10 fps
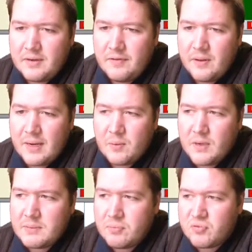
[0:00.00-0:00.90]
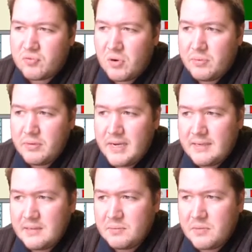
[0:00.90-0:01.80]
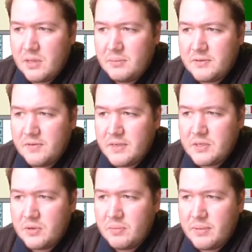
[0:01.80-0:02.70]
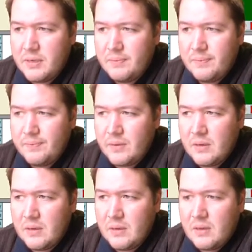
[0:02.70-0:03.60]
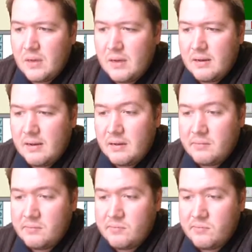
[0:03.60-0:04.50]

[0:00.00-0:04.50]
I feel like West probably has some clubs for this sort of bid. Um,